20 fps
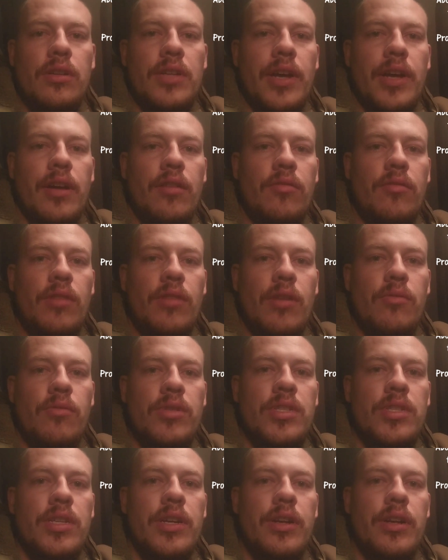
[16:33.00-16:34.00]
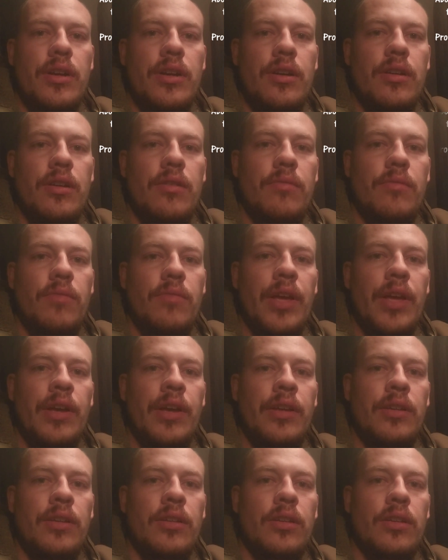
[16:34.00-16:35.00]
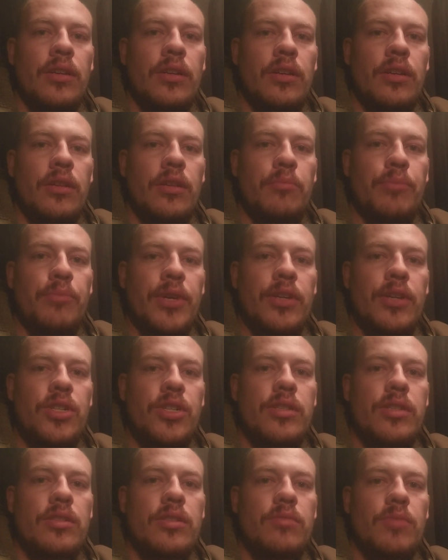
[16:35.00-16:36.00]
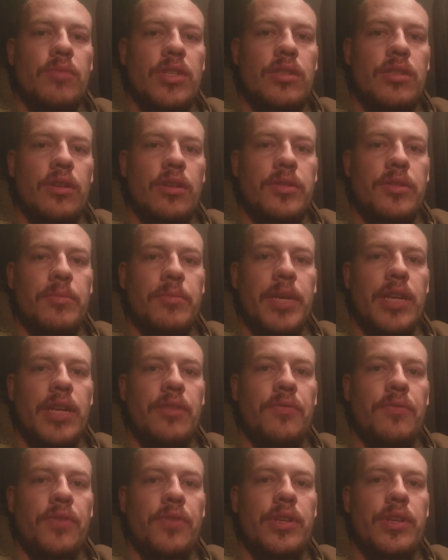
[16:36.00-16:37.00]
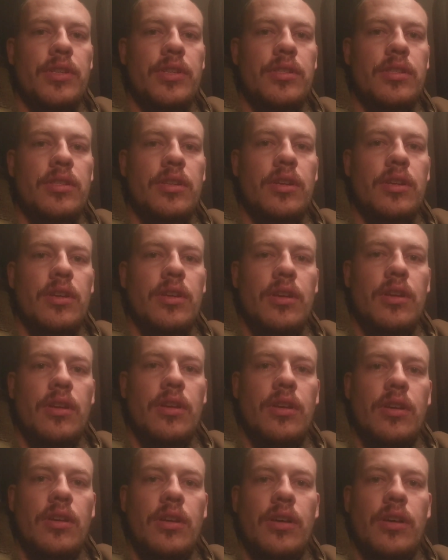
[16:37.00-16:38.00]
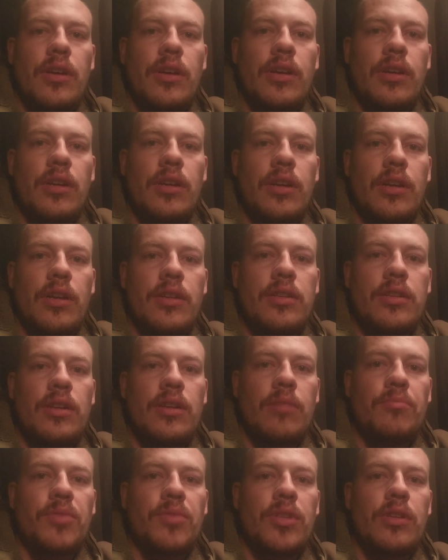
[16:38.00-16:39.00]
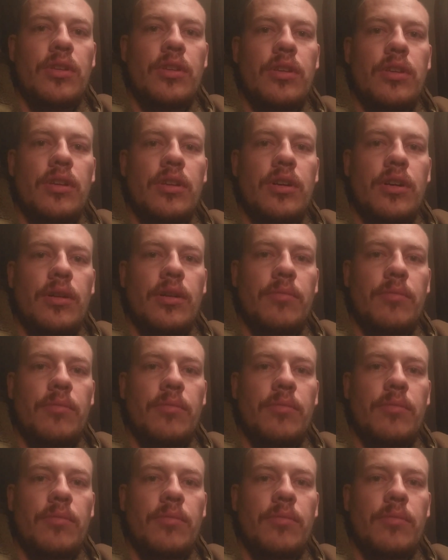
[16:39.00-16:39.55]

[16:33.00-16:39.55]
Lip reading: town that was there and purchased myself some antifreeze, and I dumped the